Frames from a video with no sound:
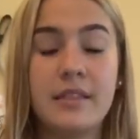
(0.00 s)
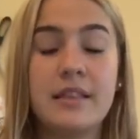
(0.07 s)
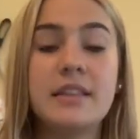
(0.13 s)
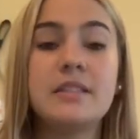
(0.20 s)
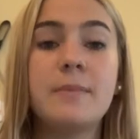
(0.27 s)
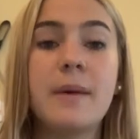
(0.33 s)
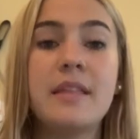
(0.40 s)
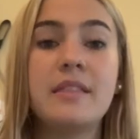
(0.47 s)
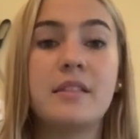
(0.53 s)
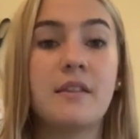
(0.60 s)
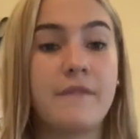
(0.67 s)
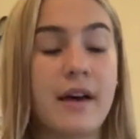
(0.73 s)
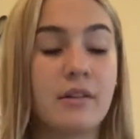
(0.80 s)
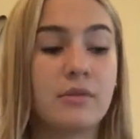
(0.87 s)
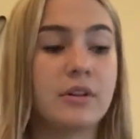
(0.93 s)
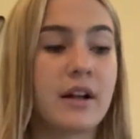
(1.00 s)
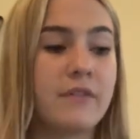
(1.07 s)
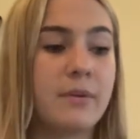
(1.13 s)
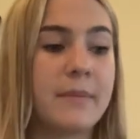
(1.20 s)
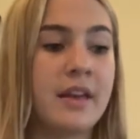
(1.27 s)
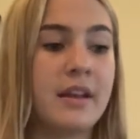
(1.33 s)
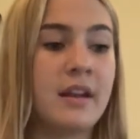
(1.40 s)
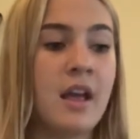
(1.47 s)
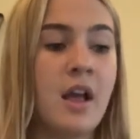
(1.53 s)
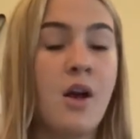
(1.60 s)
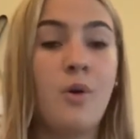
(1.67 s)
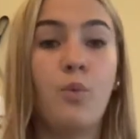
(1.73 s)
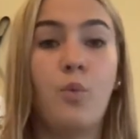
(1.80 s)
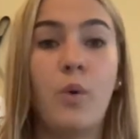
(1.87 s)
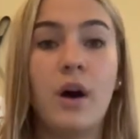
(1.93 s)
This meant that the federal government
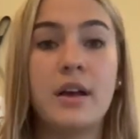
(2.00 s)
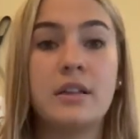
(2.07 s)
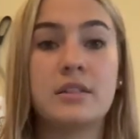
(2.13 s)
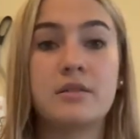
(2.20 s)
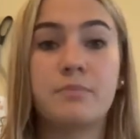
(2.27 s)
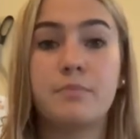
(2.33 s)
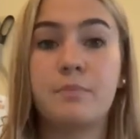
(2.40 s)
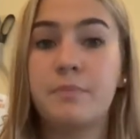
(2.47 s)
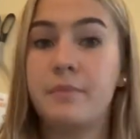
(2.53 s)
was